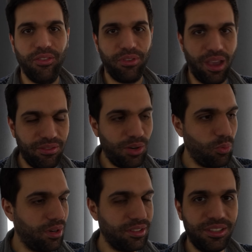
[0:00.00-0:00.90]
you ever
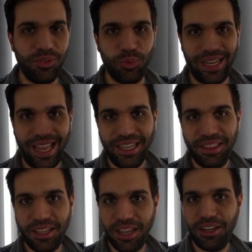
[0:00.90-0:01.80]
wondered what Andy
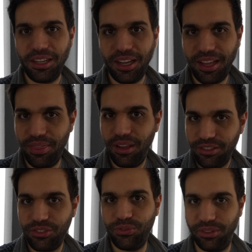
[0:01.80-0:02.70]
the Gear Guy
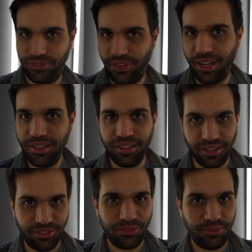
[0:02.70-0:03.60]
does for fun
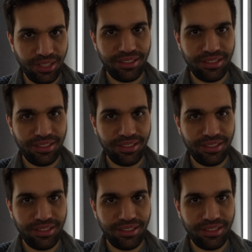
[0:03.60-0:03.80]
in his free